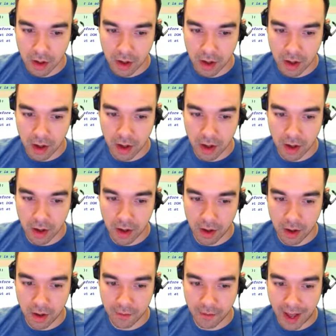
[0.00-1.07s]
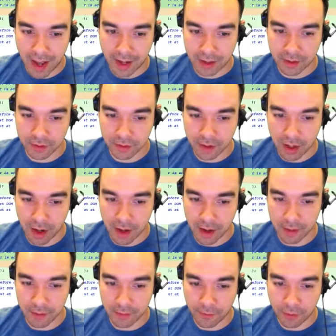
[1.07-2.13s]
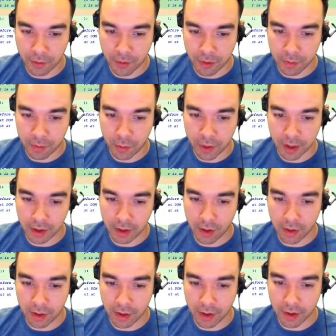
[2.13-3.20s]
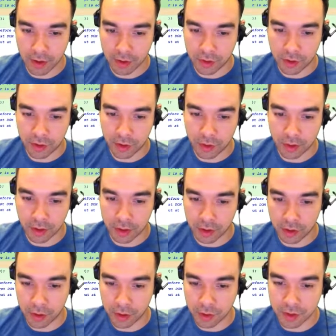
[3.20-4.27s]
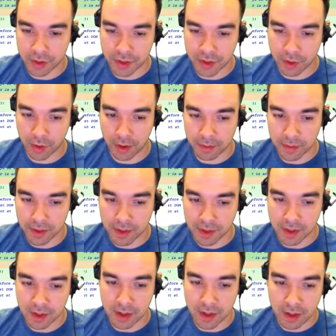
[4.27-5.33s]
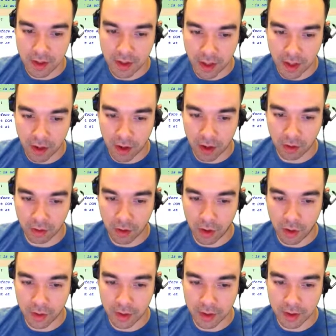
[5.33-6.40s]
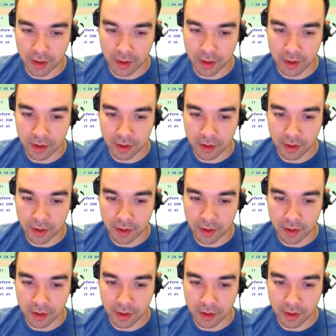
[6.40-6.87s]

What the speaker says: of active time for the preloader to include the scripts that are loaded